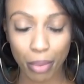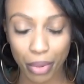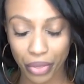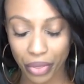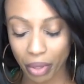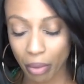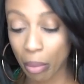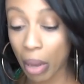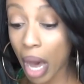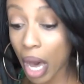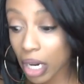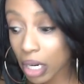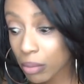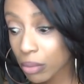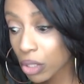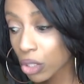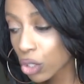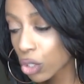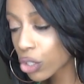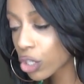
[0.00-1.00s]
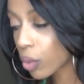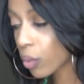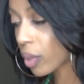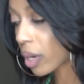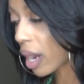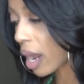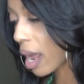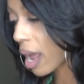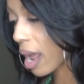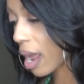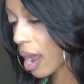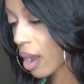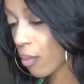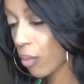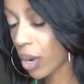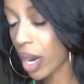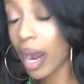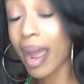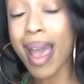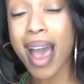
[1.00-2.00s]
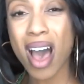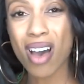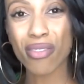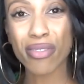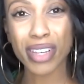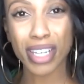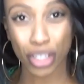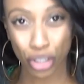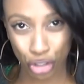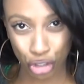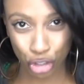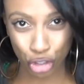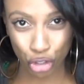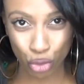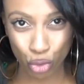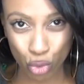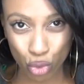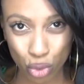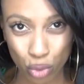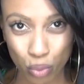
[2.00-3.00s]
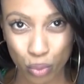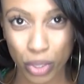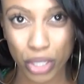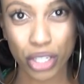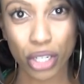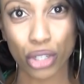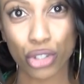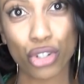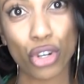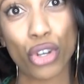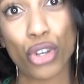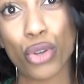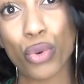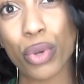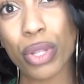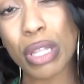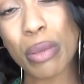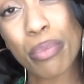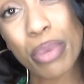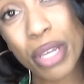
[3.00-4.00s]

but the bottoms is usually when I where I have issues, which I'll show you in the